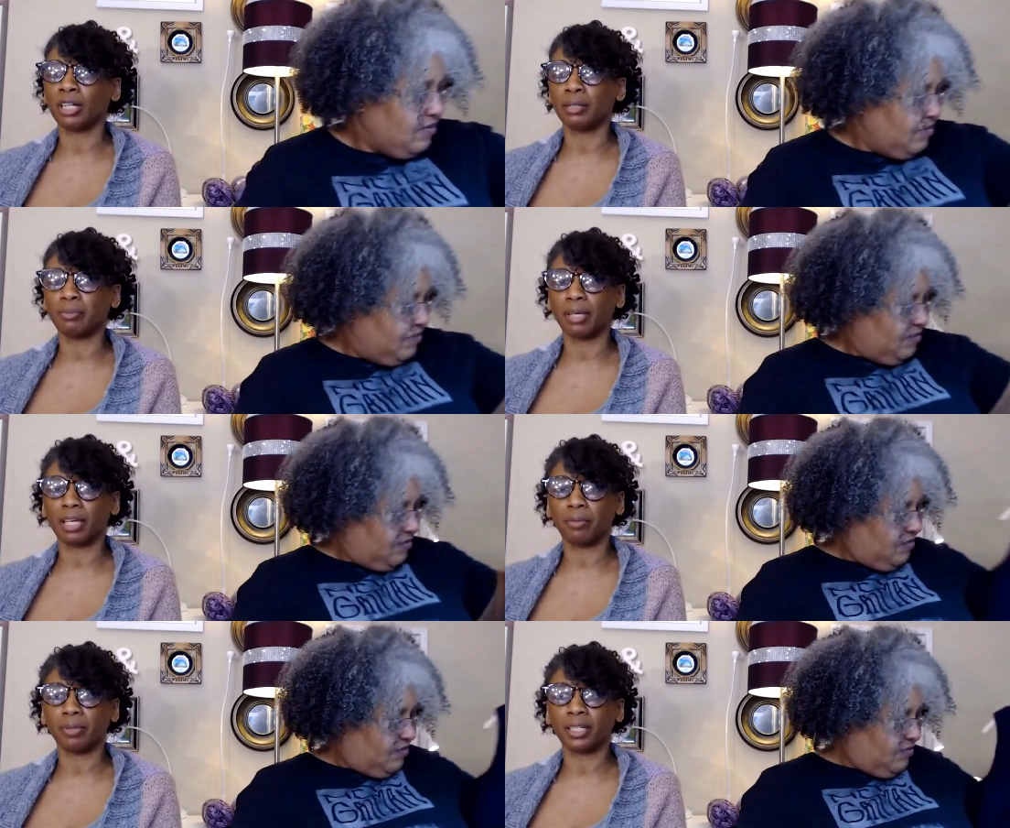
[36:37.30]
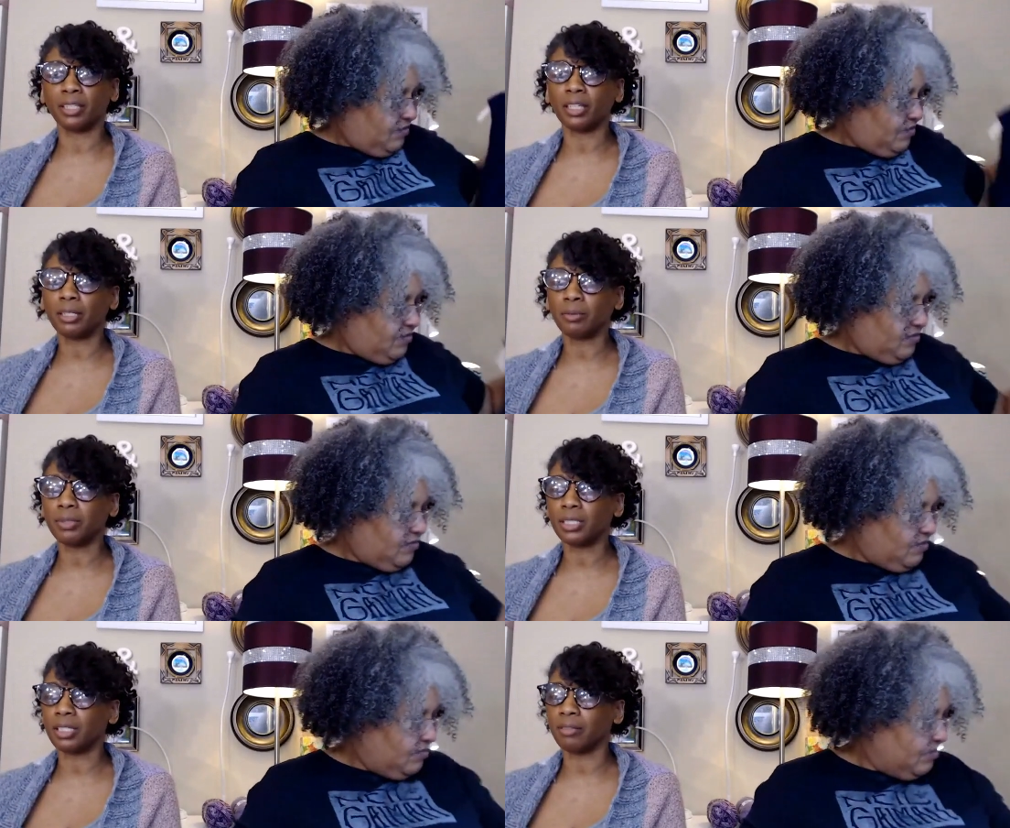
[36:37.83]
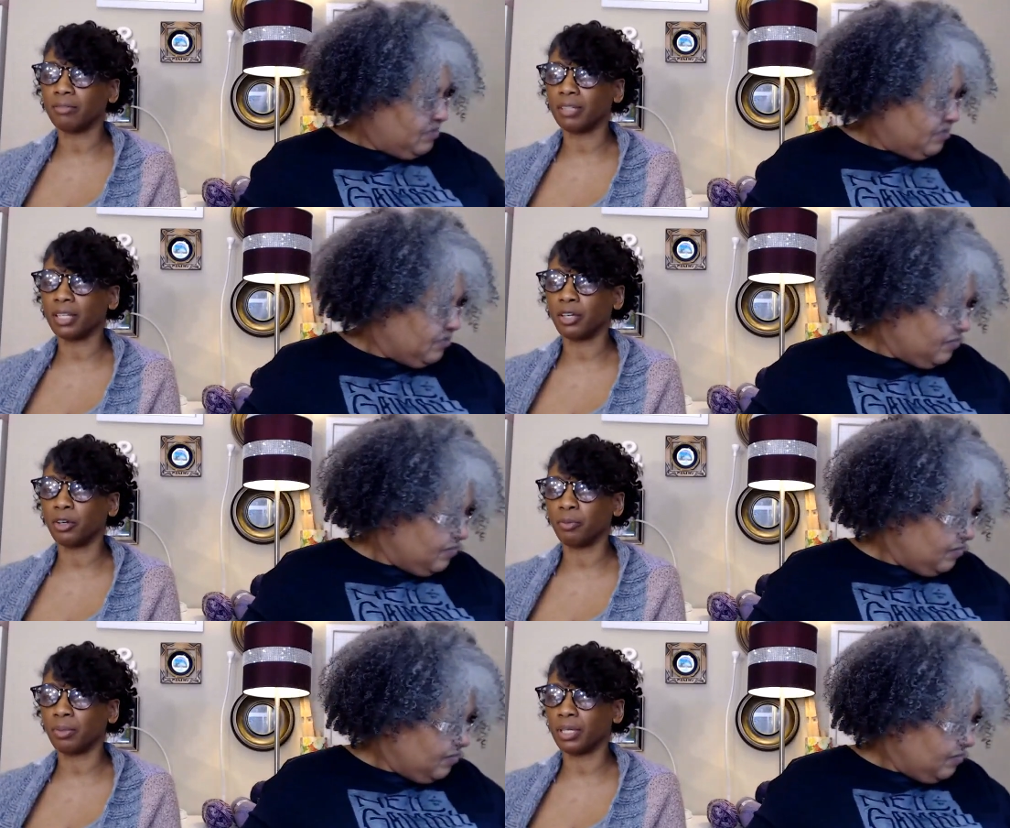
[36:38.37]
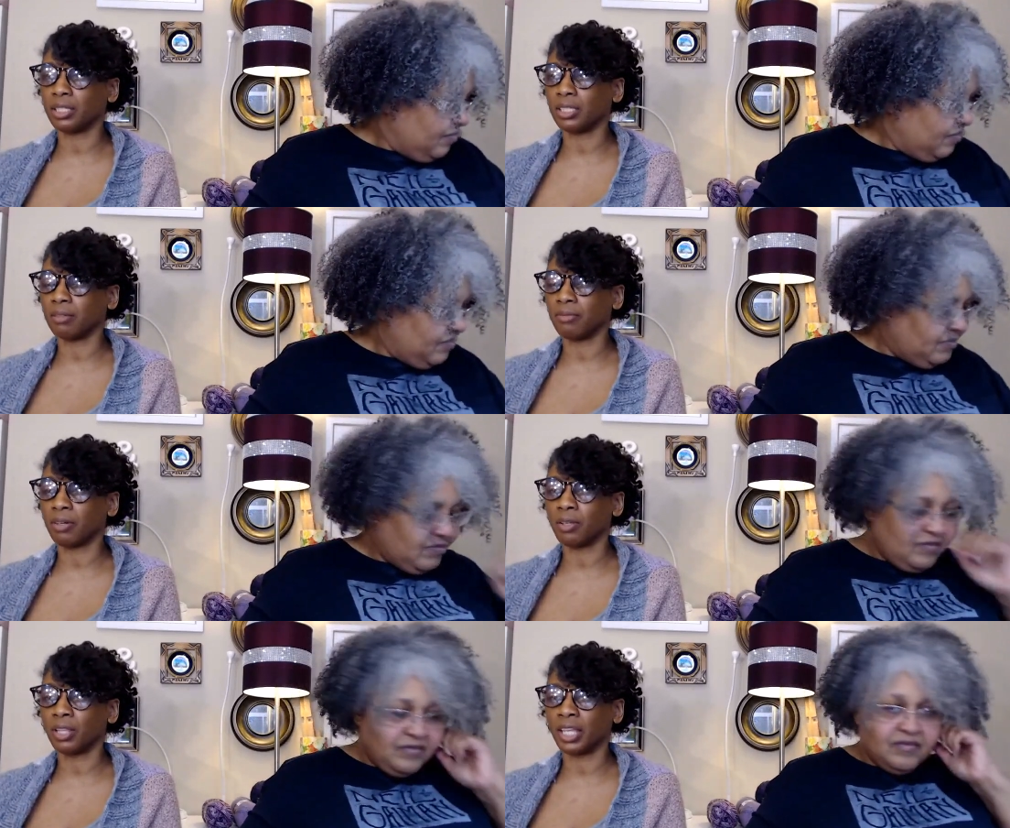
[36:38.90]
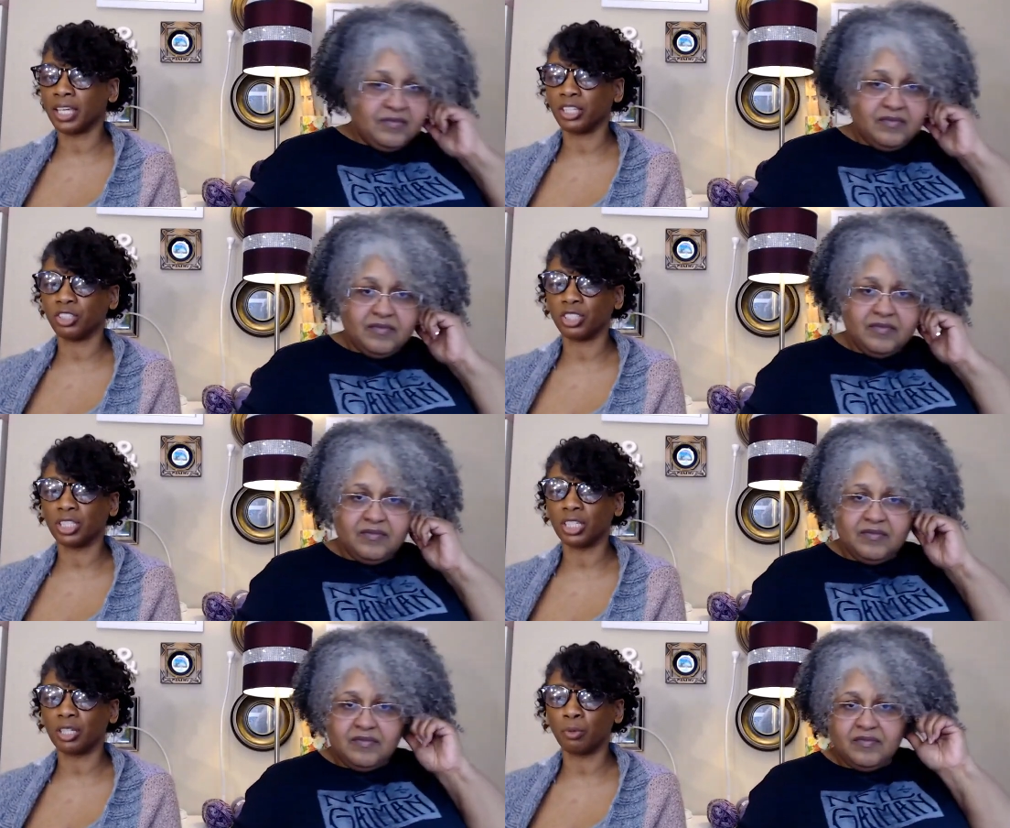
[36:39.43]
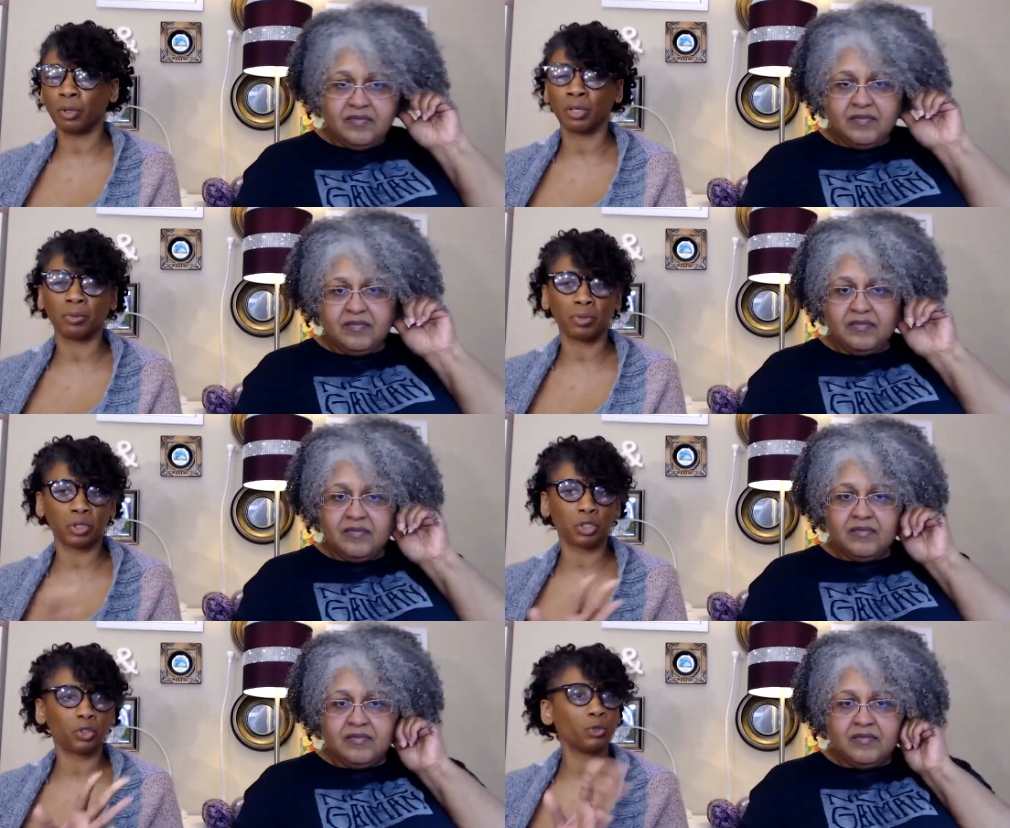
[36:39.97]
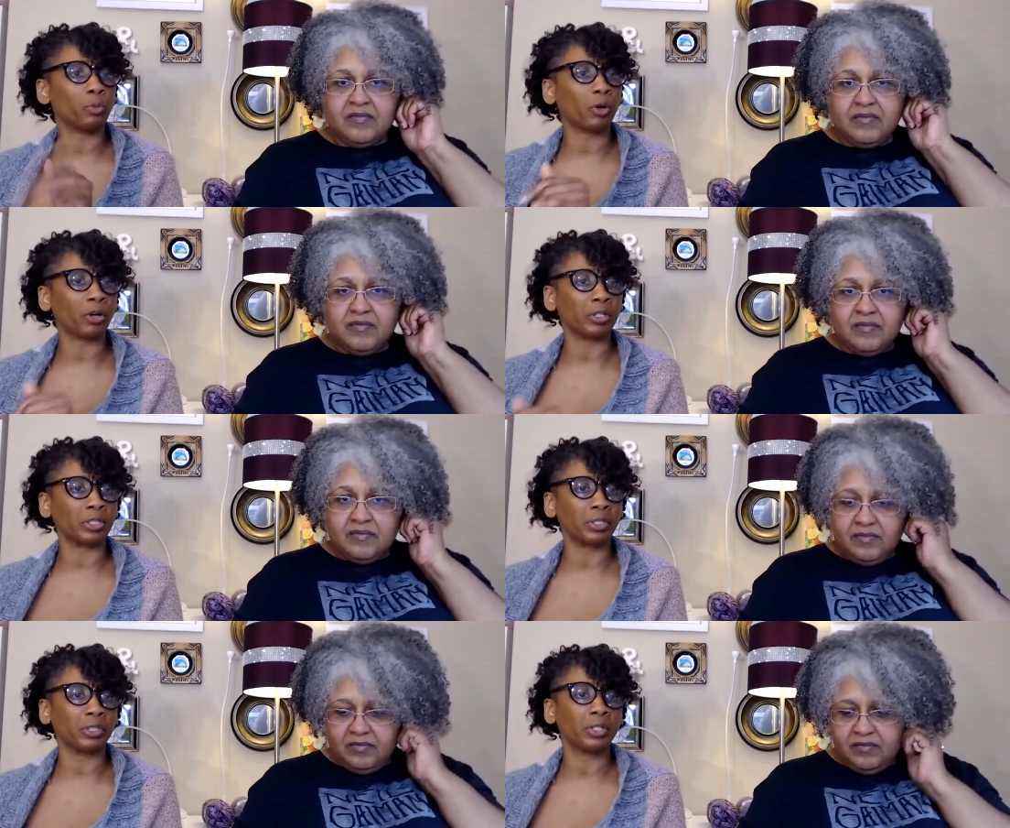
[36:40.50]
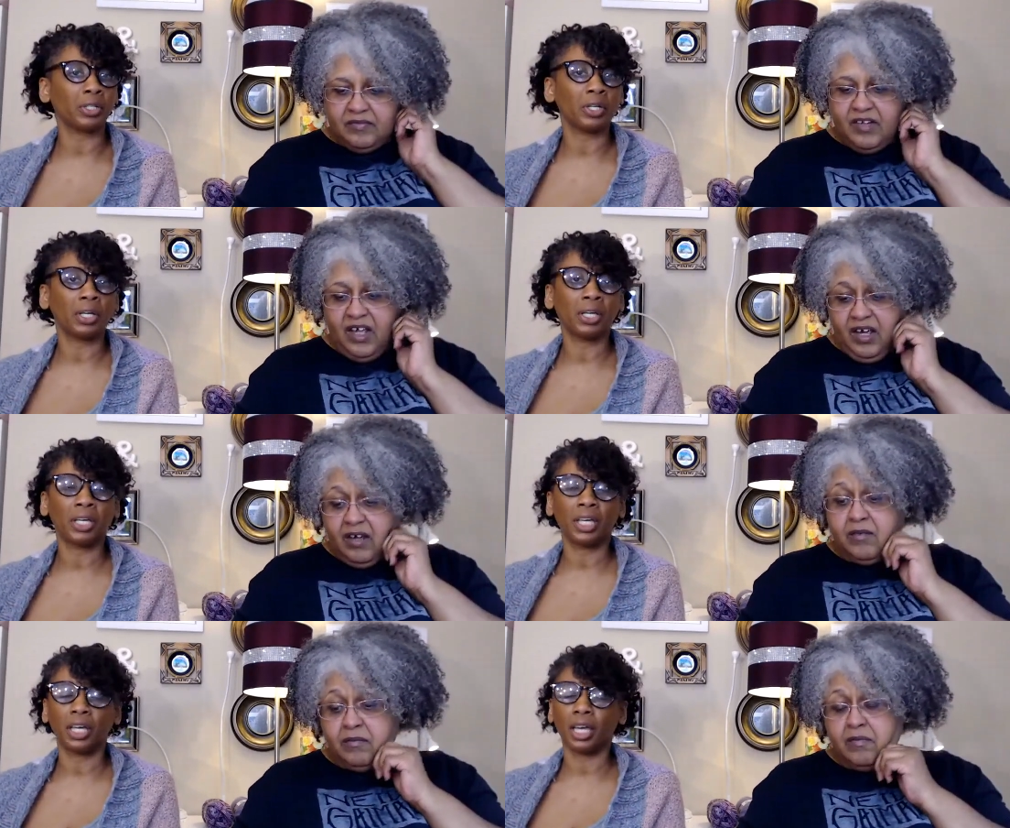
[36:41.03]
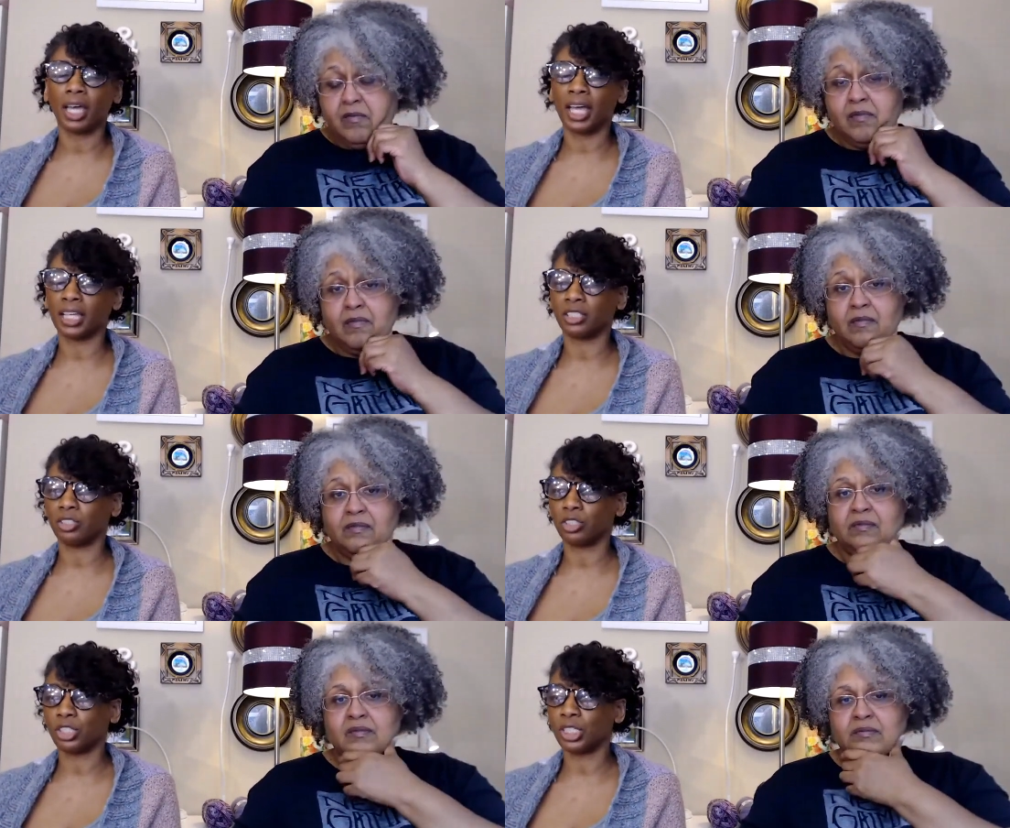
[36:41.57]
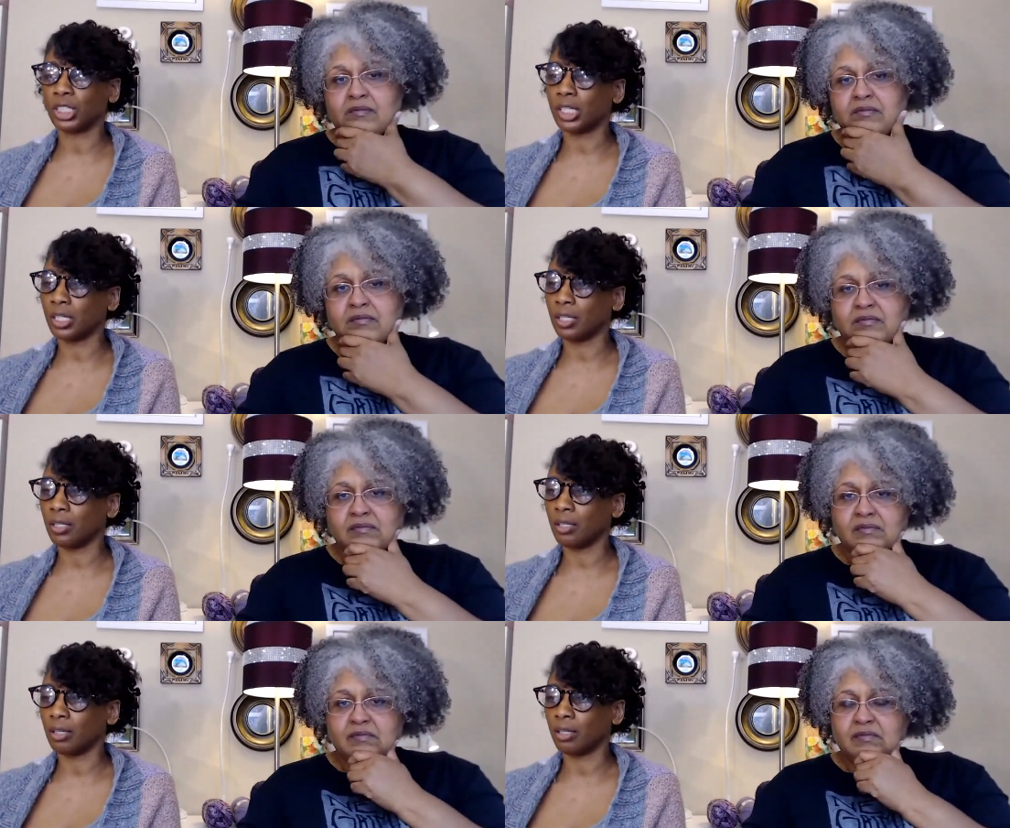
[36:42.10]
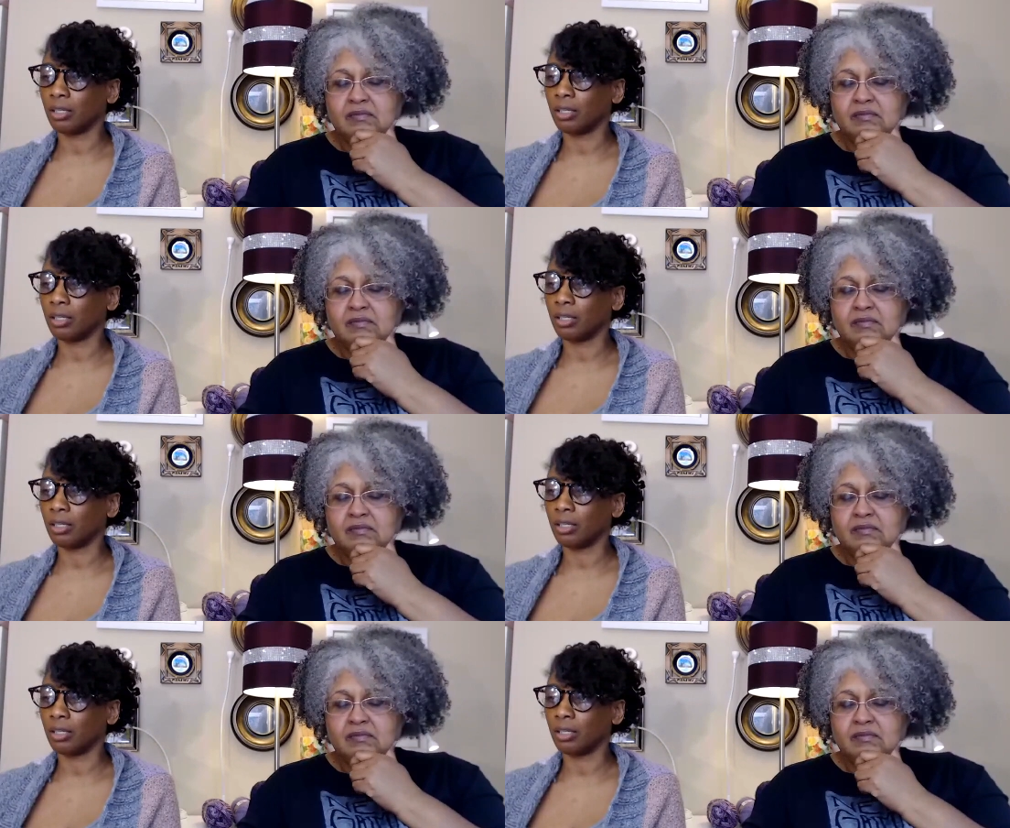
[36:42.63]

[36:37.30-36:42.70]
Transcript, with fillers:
Speaker 1: Rhinebeck, but I thought it was a good video because I felt like she, well, it was two parter. Yeah. And she